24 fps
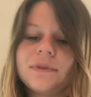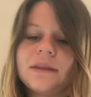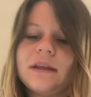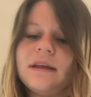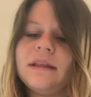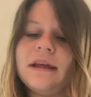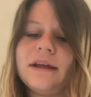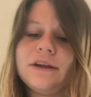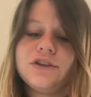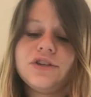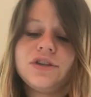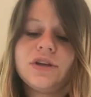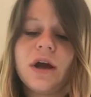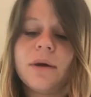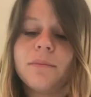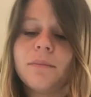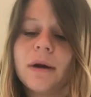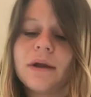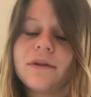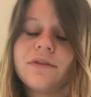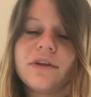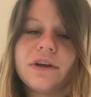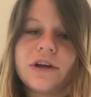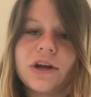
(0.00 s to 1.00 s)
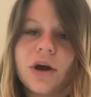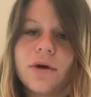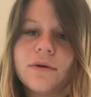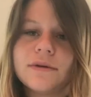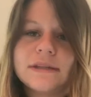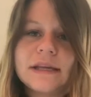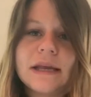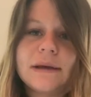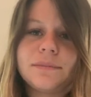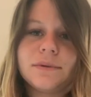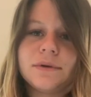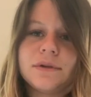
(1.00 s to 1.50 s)
Like a month ago I
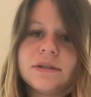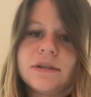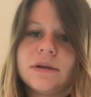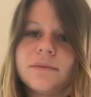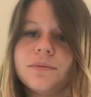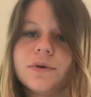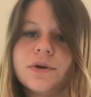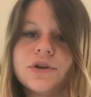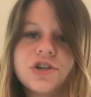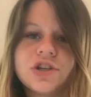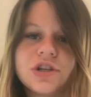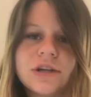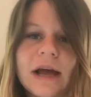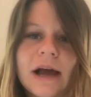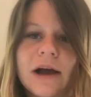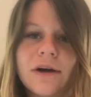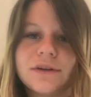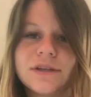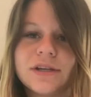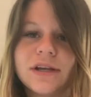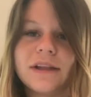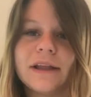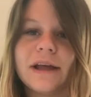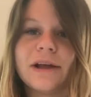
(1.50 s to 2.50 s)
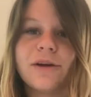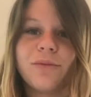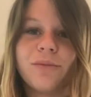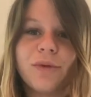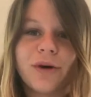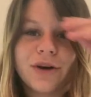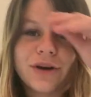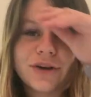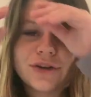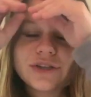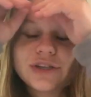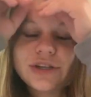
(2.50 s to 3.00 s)
was able to push it out to like
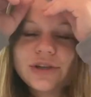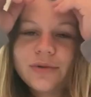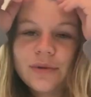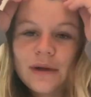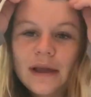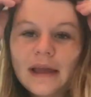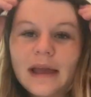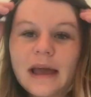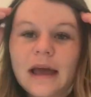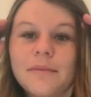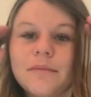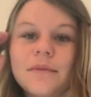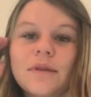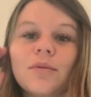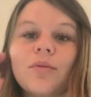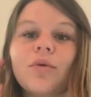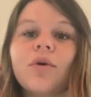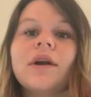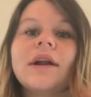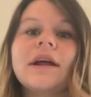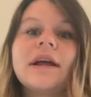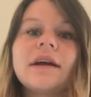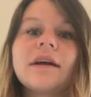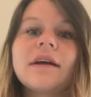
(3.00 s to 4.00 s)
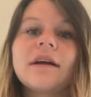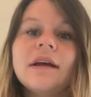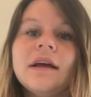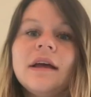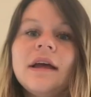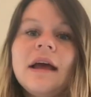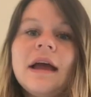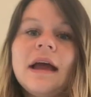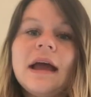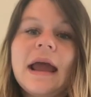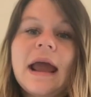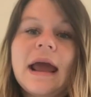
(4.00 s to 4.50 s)
1 or 2 a.m. in the morning
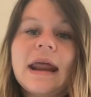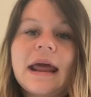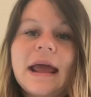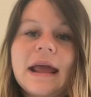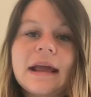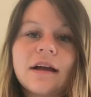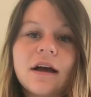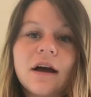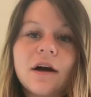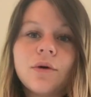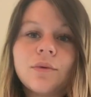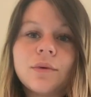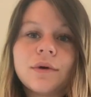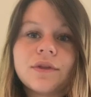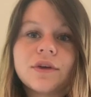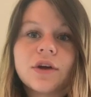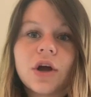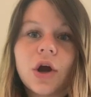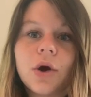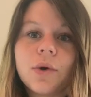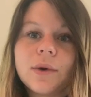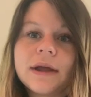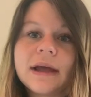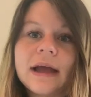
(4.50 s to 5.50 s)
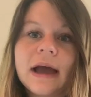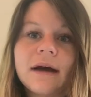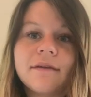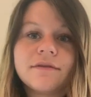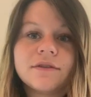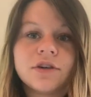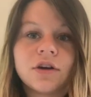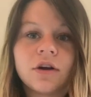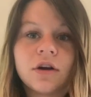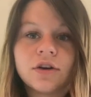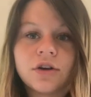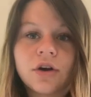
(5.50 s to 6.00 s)
and hang out with Cody
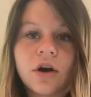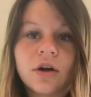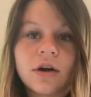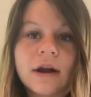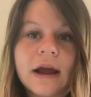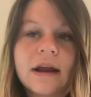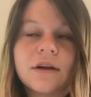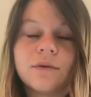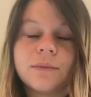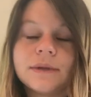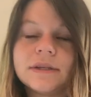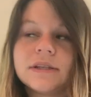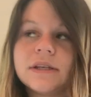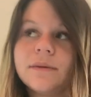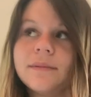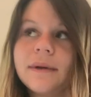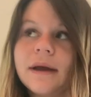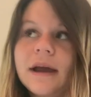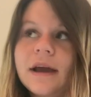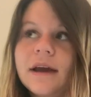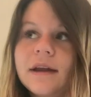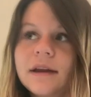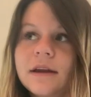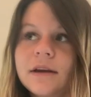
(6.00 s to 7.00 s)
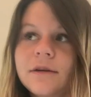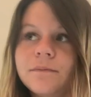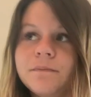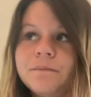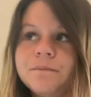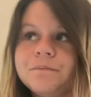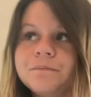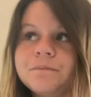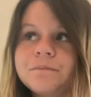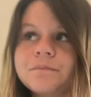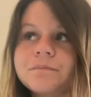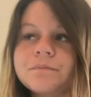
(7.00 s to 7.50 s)
after our daughter had went to bed and
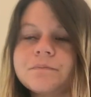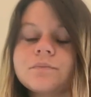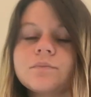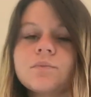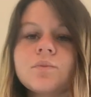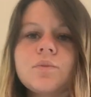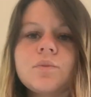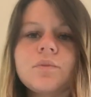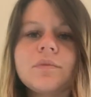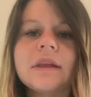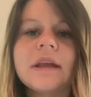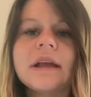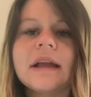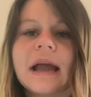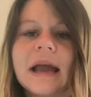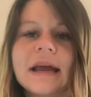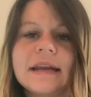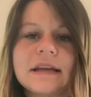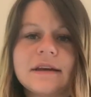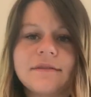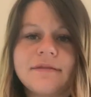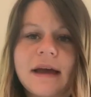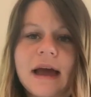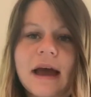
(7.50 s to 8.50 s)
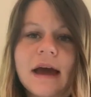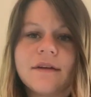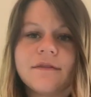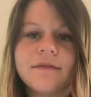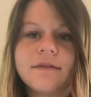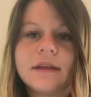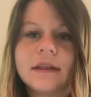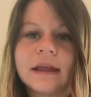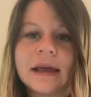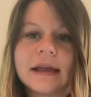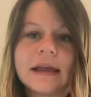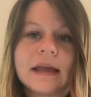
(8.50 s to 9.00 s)
kind of have
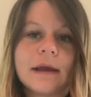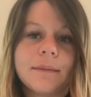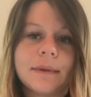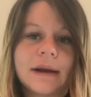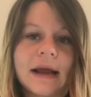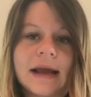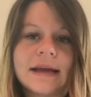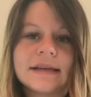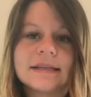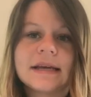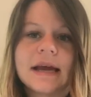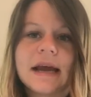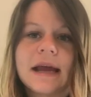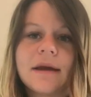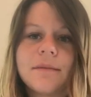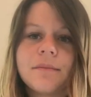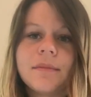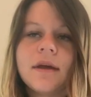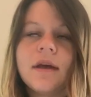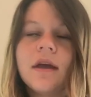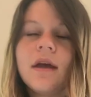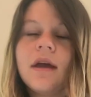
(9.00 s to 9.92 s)
like him and I time.